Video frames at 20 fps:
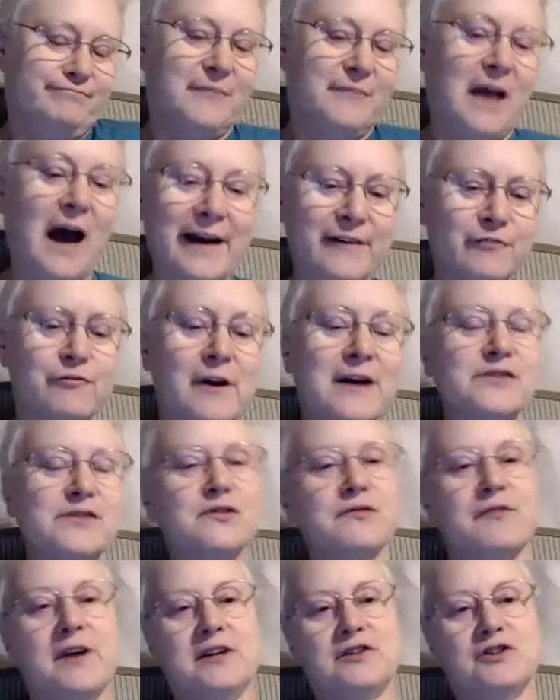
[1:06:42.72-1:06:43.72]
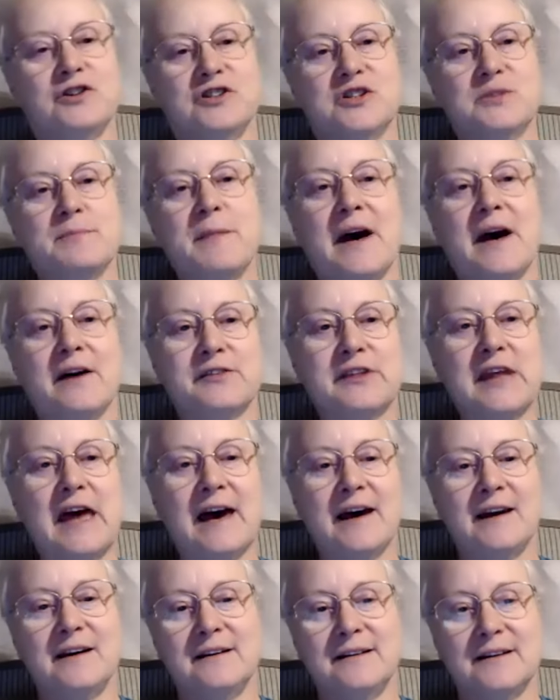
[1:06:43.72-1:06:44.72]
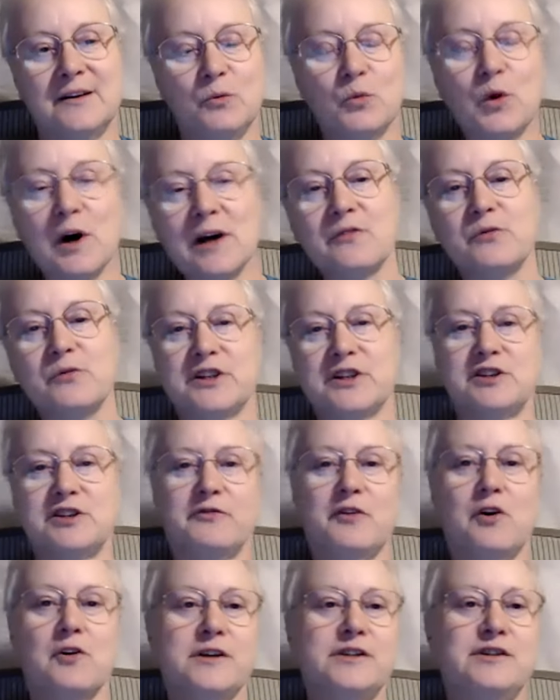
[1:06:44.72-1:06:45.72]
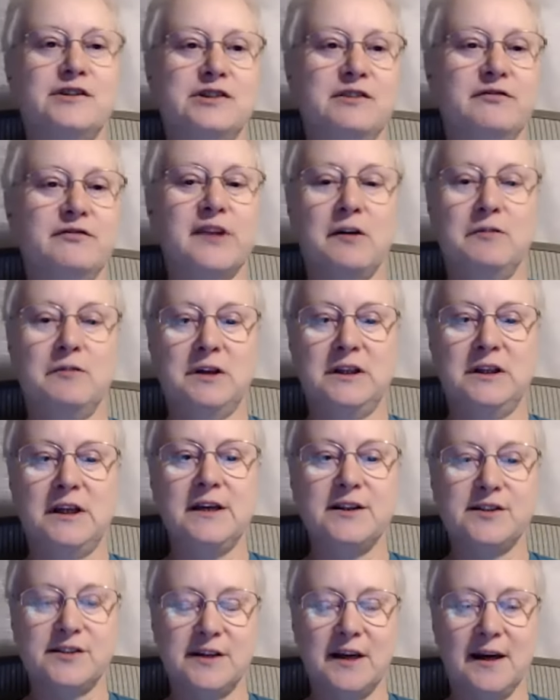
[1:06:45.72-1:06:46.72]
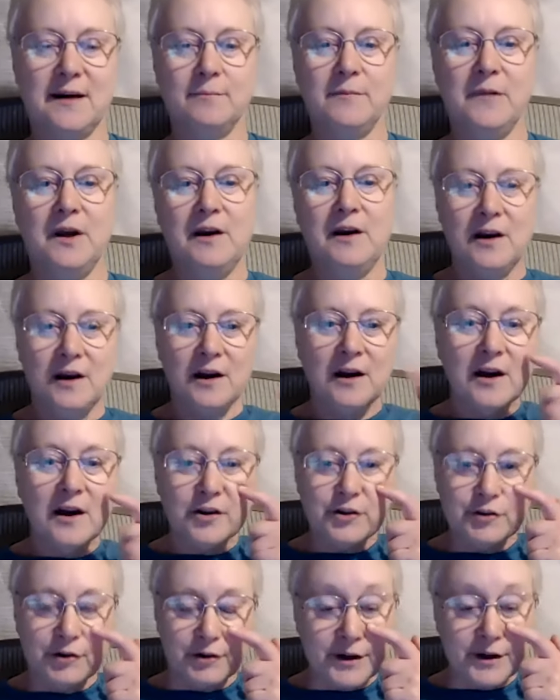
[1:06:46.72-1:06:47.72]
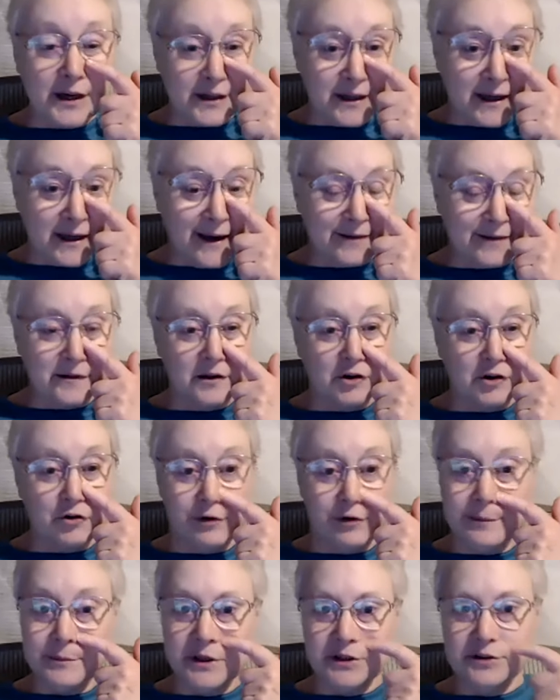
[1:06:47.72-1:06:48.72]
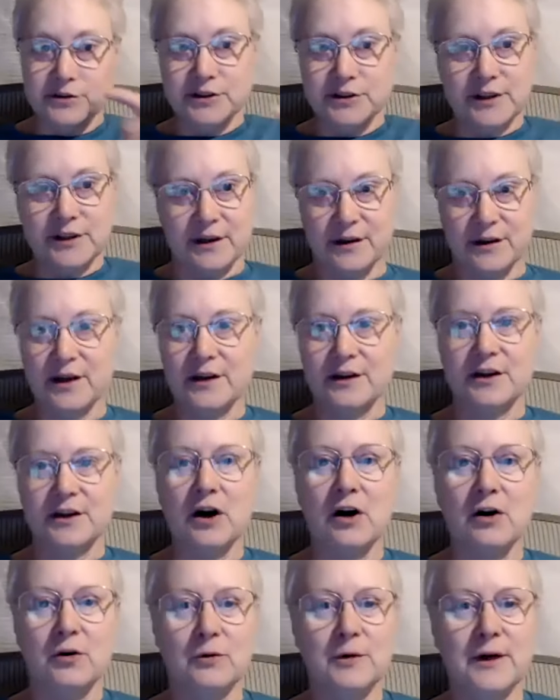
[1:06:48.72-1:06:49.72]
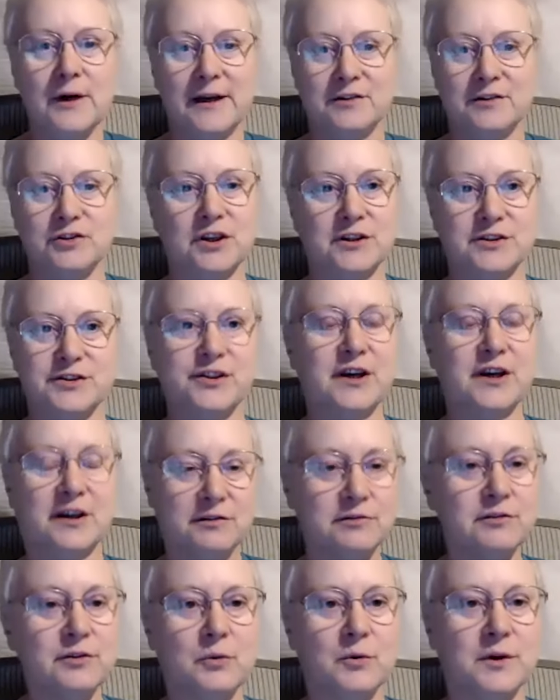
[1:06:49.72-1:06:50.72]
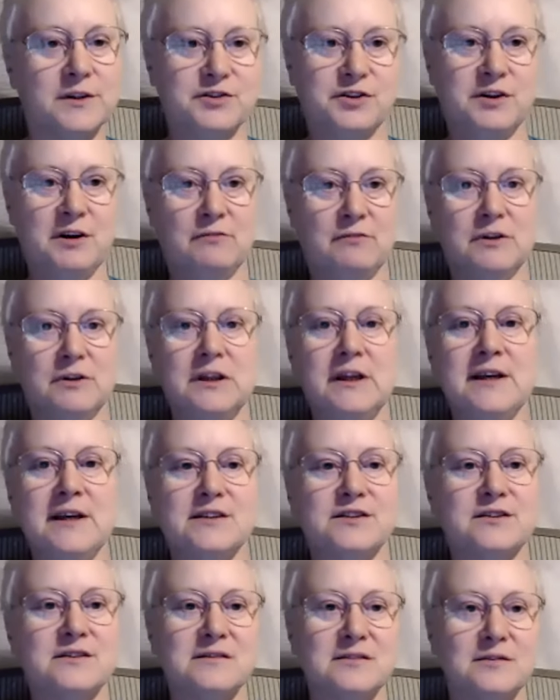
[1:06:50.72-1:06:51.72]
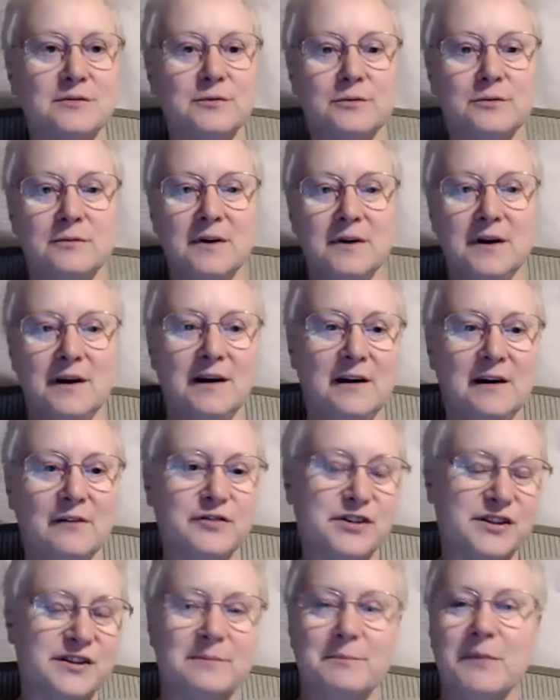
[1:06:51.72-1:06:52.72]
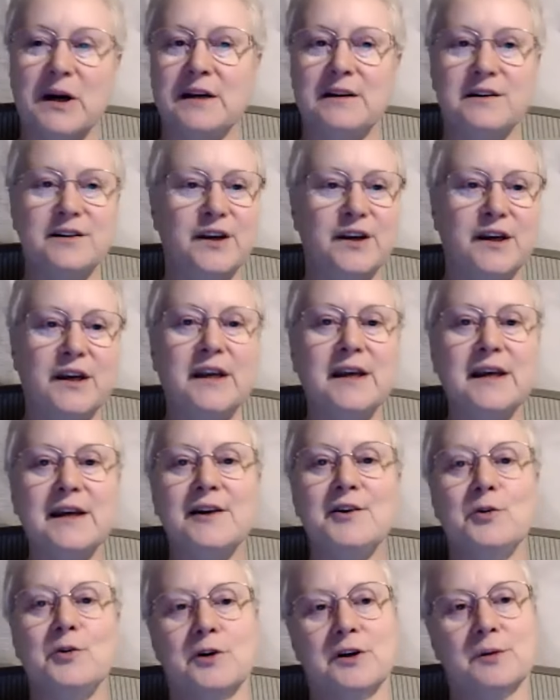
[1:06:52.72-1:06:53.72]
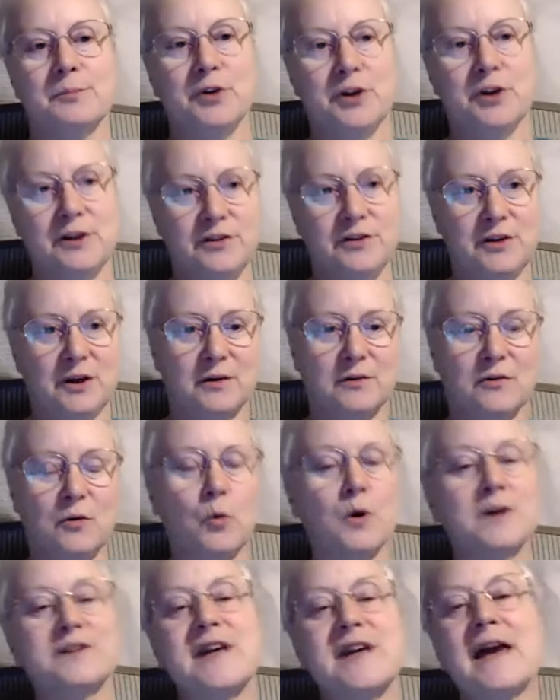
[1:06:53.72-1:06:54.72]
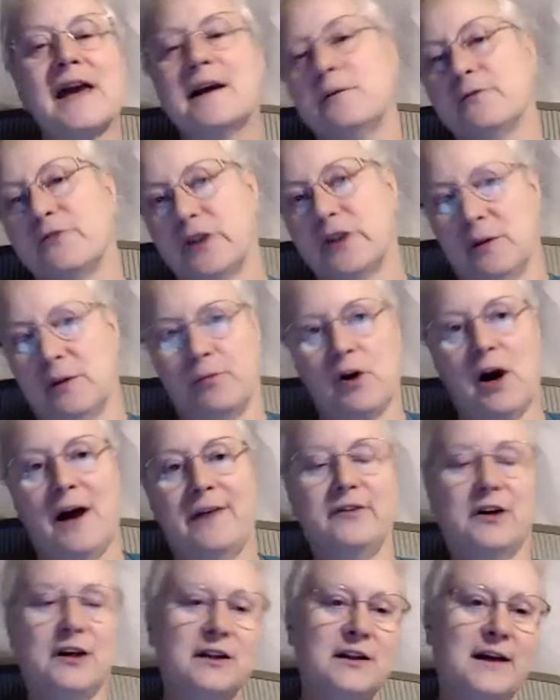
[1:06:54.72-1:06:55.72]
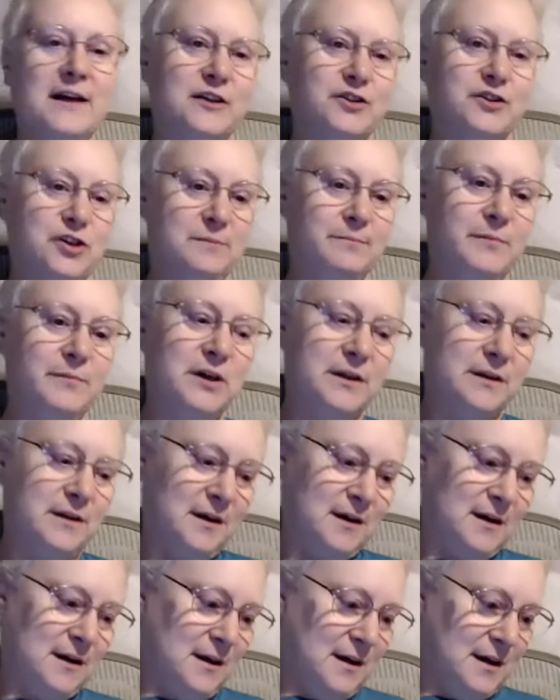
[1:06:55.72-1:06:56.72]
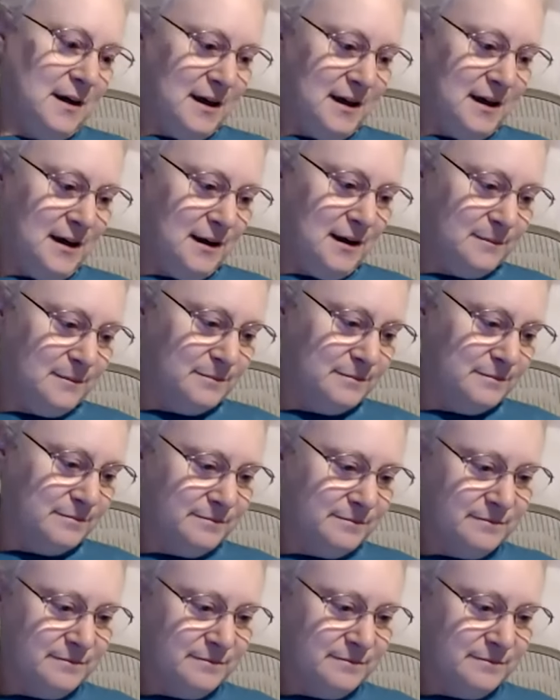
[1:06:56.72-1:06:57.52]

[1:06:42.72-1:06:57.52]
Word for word: I have reservations about that. One of which, of course, is if they release them, you're going to get criminals that are going to go and just kill the ones that are released to for somebody to eat or to put in their or take them to their private collection but um,